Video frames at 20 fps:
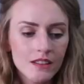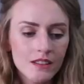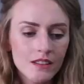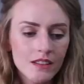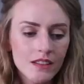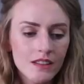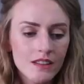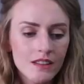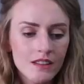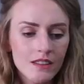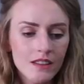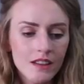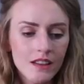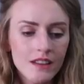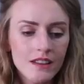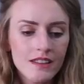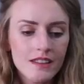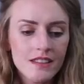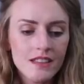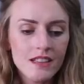
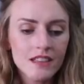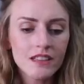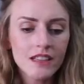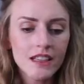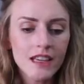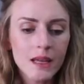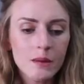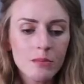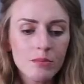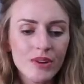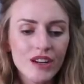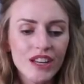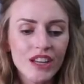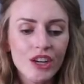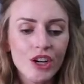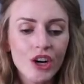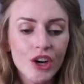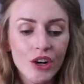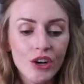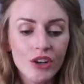It's still looking pretty
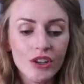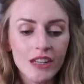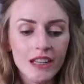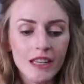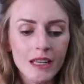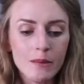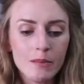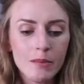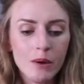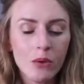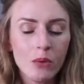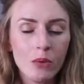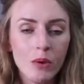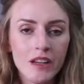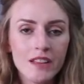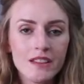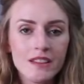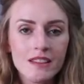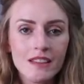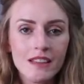curly, but
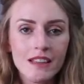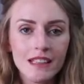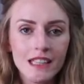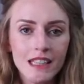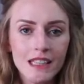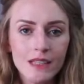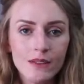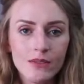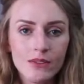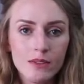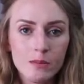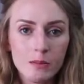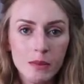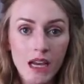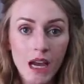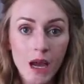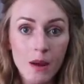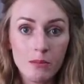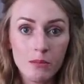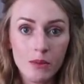once the leaves
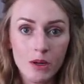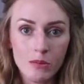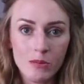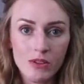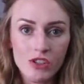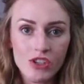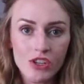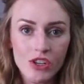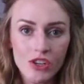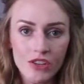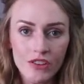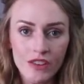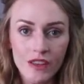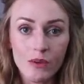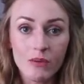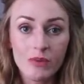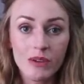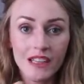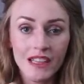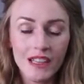become more mature, they
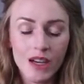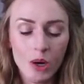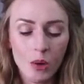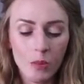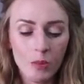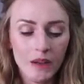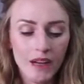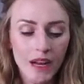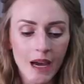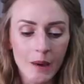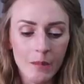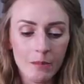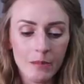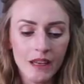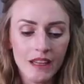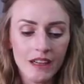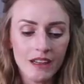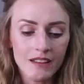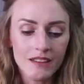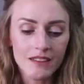really open up,
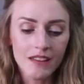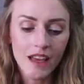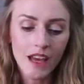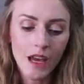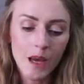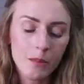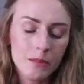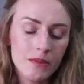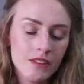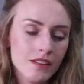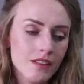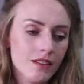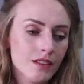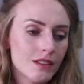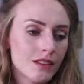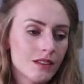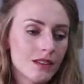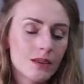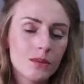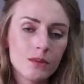and it's
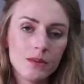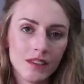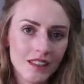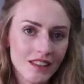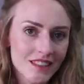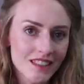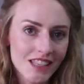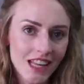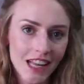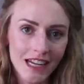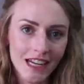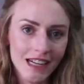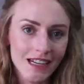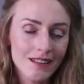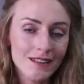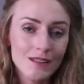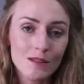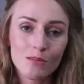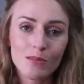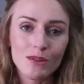absolutely stunning.
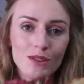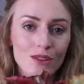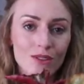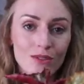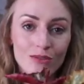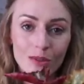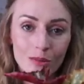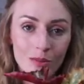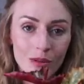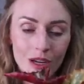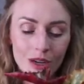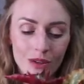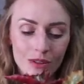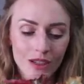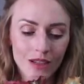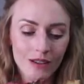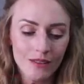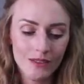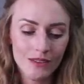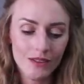It's a beautiful
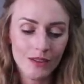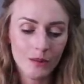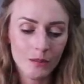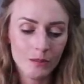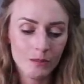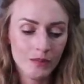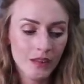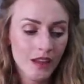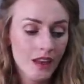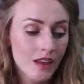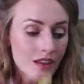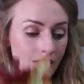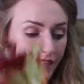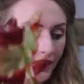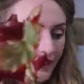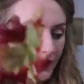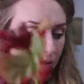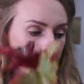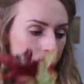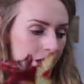begonia. So
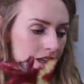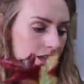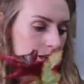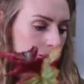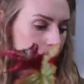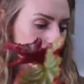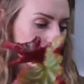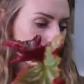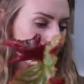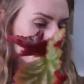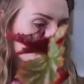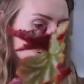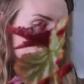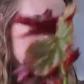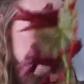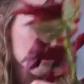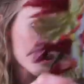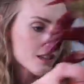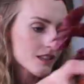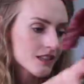that's potted up. Let's
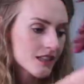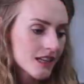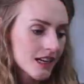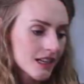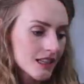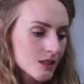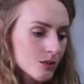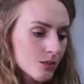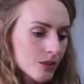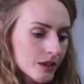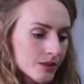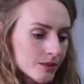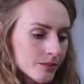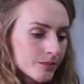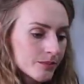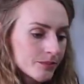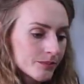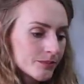go on to the next one.